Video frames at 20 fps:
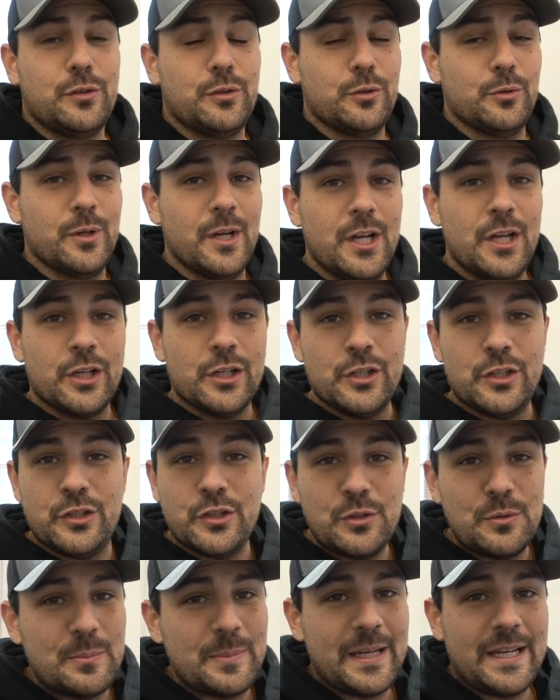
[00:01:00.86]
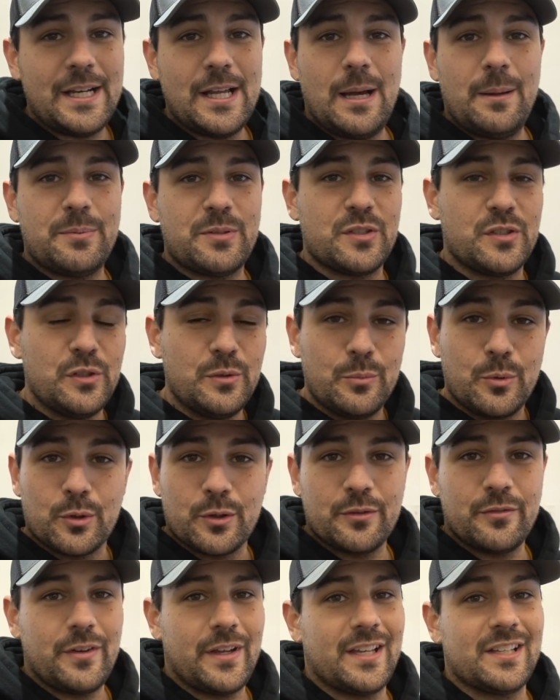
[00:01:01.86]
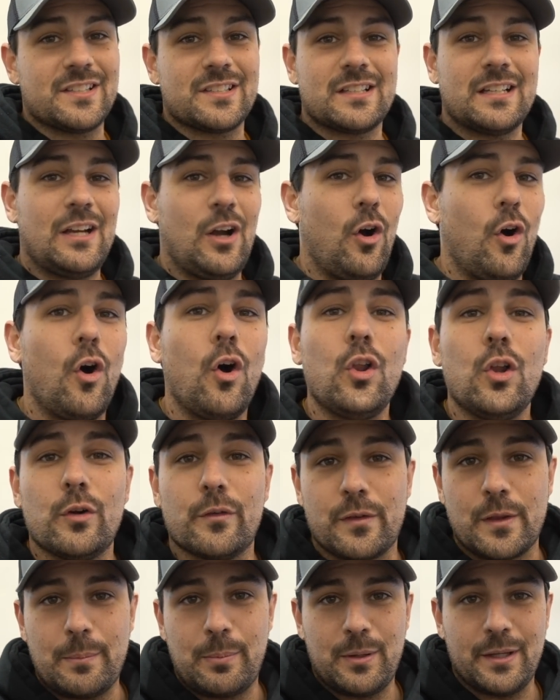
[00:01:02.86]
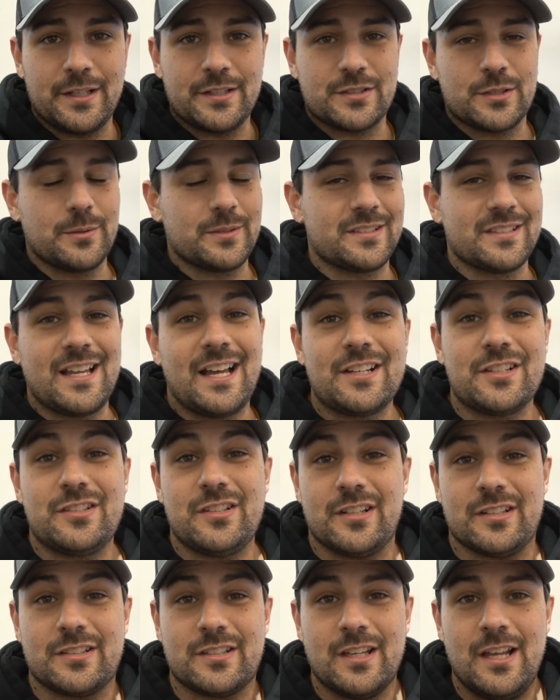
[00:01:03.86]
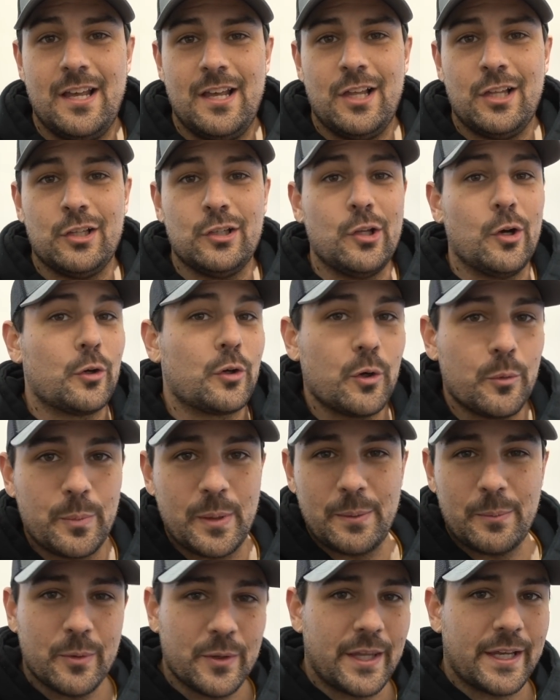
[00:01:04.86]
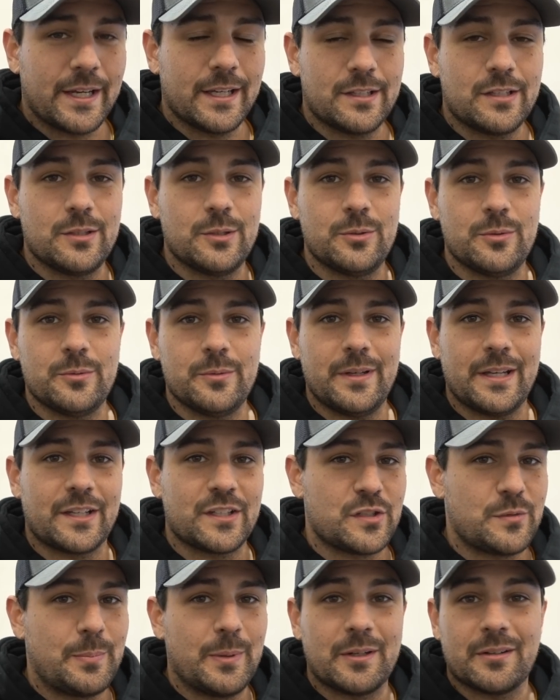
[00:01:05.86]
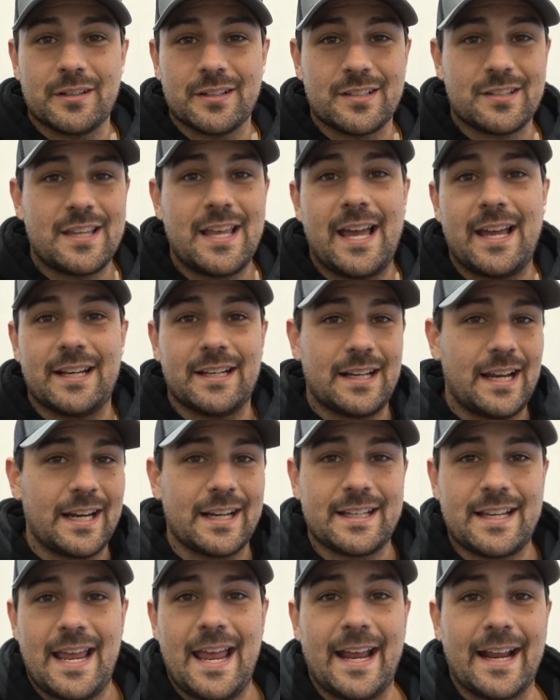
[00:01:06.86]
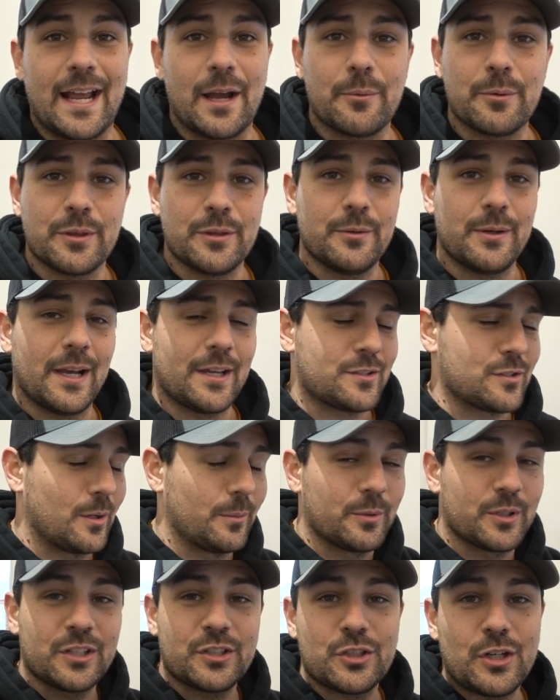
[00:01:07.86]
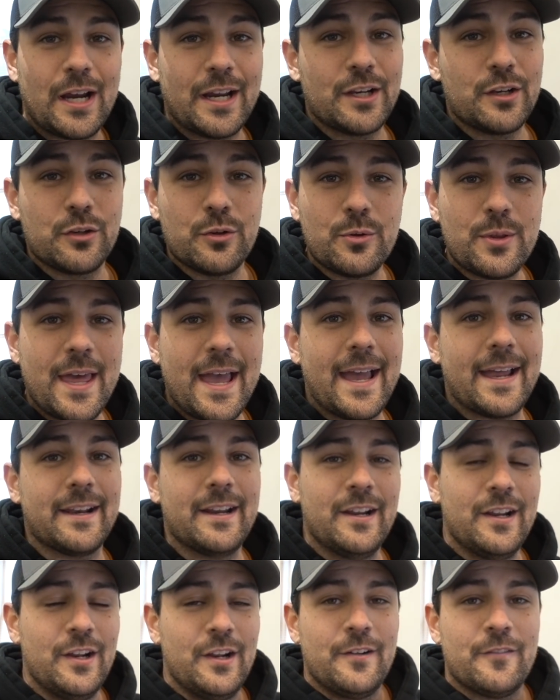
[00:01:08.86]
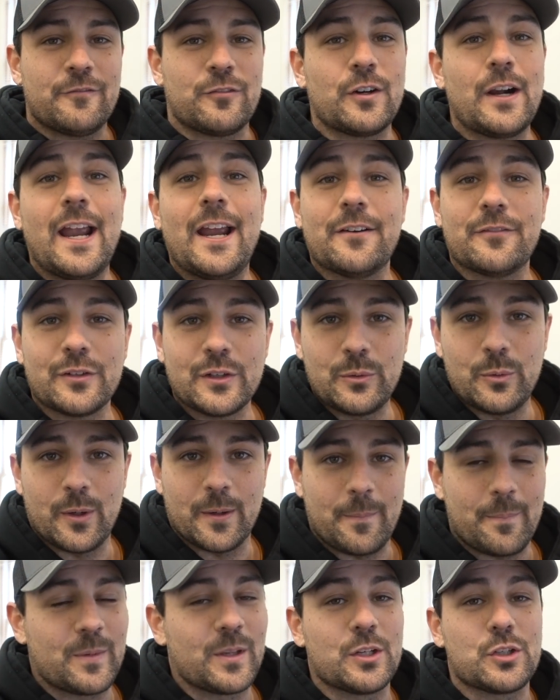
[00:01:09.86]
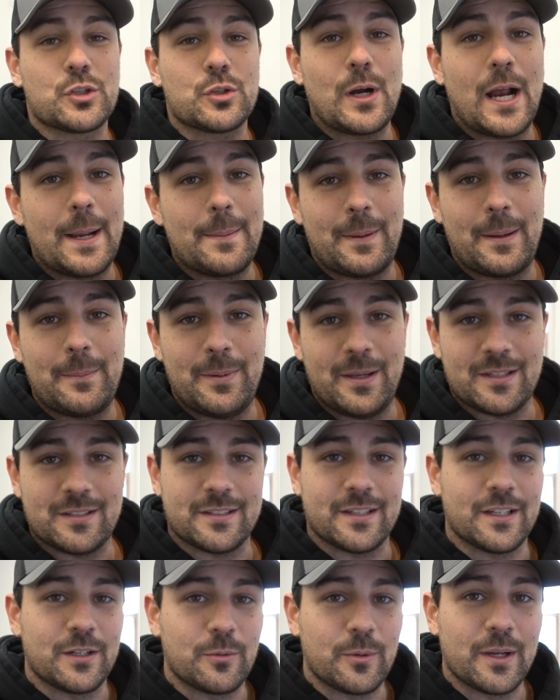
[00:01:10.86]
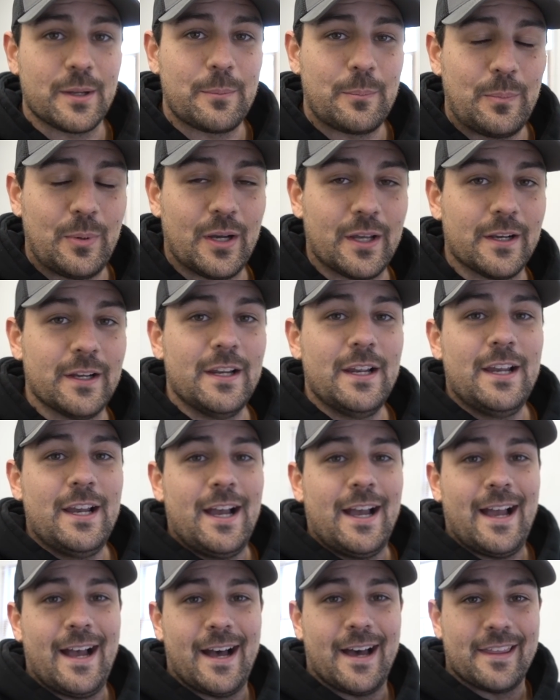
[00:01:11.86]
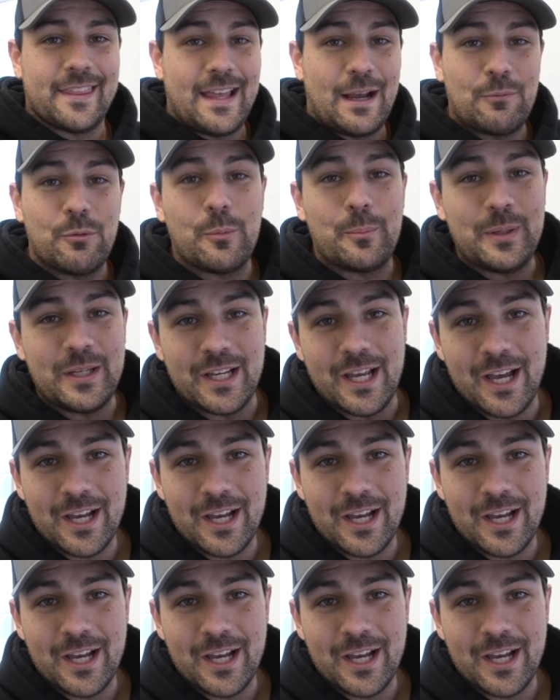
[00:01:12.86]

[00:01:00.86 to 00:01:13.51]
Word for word: to, do meetups, do more events all over the place. So it's not just local people that I get to experience that and I get to hang out with you guys. So I'm going to try and do that for everyone. I'm gonna try my best anyway, but uh, that will be